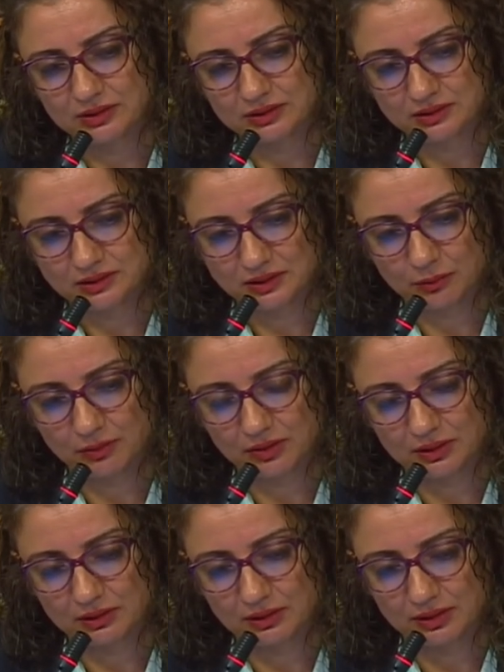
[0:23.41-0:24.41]
this is
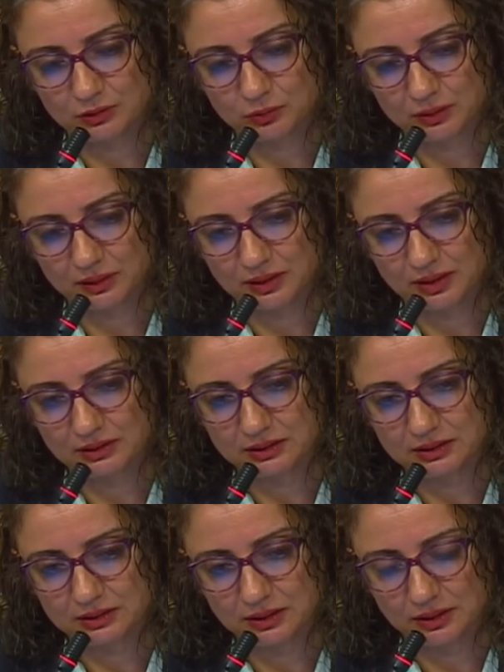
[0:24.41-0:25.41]
something that will
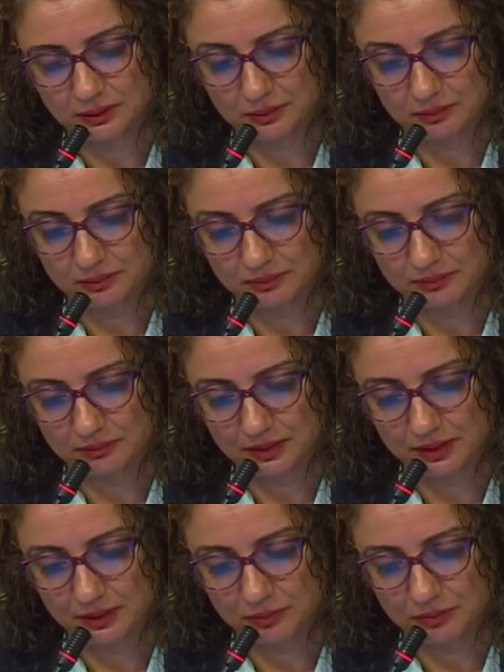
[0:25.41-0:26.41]
get
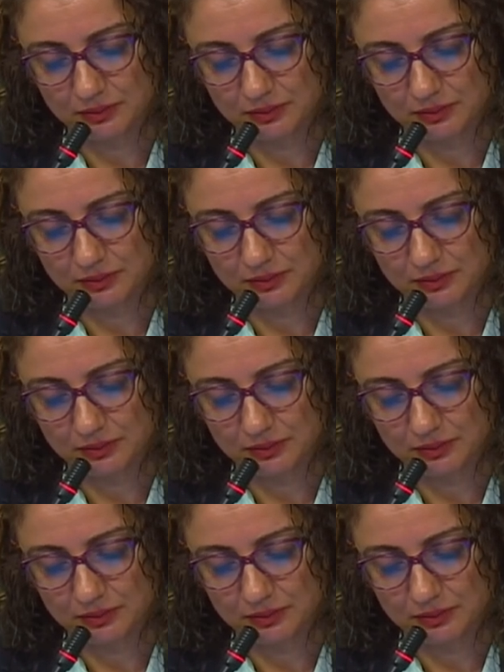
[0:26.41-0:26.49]
a